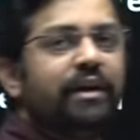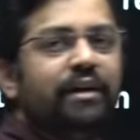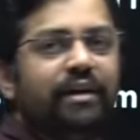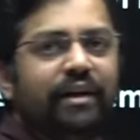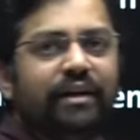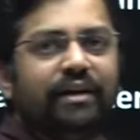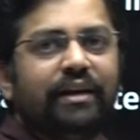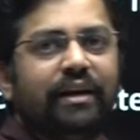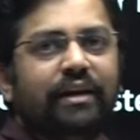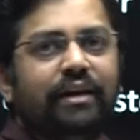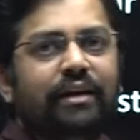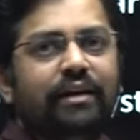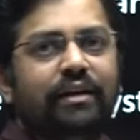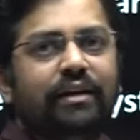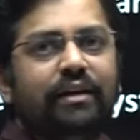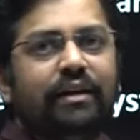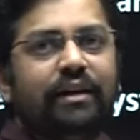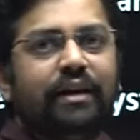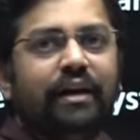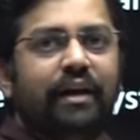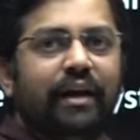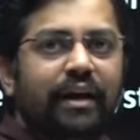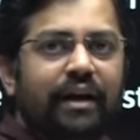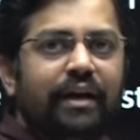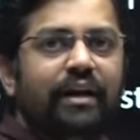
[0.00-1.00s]
been written
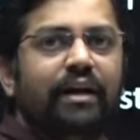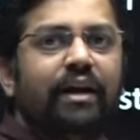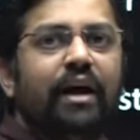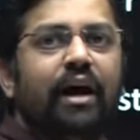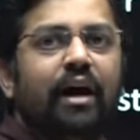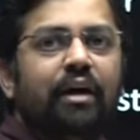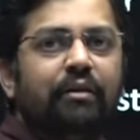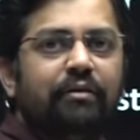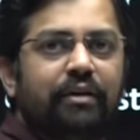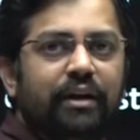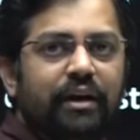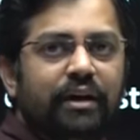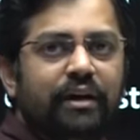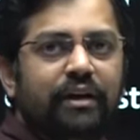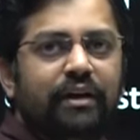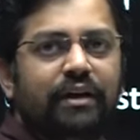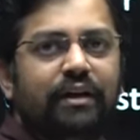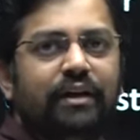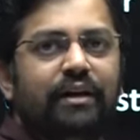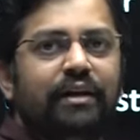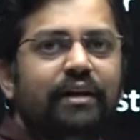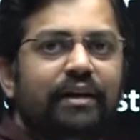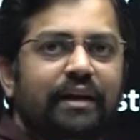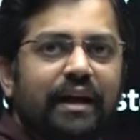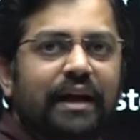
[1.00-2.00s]
in our
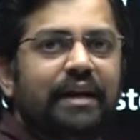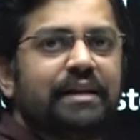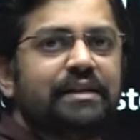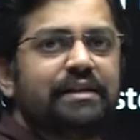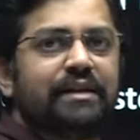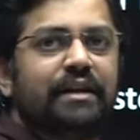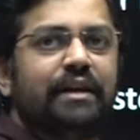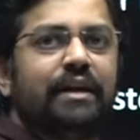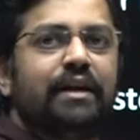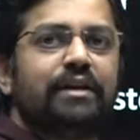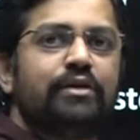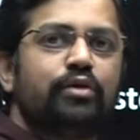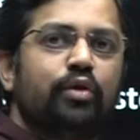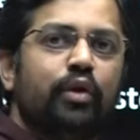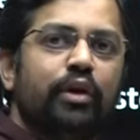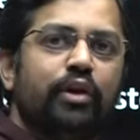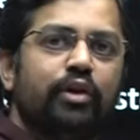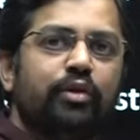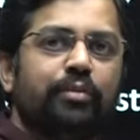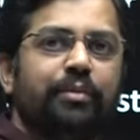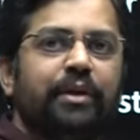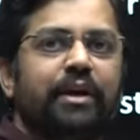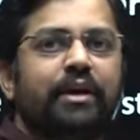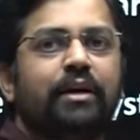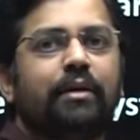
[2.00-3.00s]
text is going
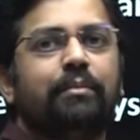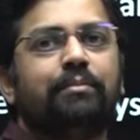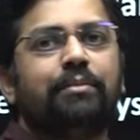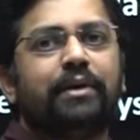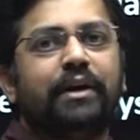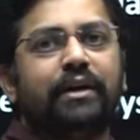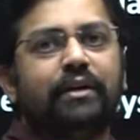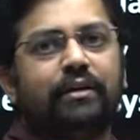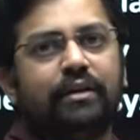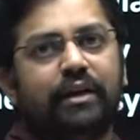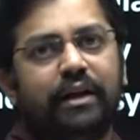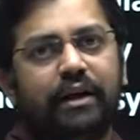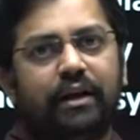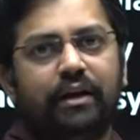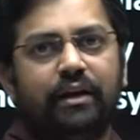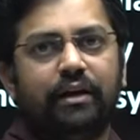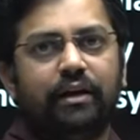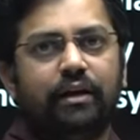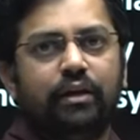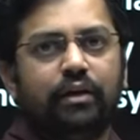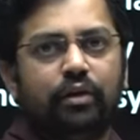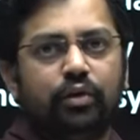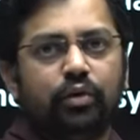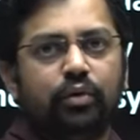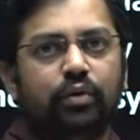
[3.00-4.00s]
to be completely
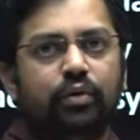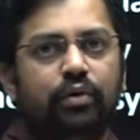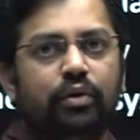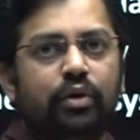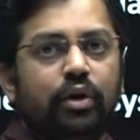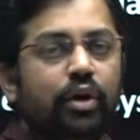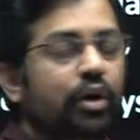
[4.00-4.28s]
true.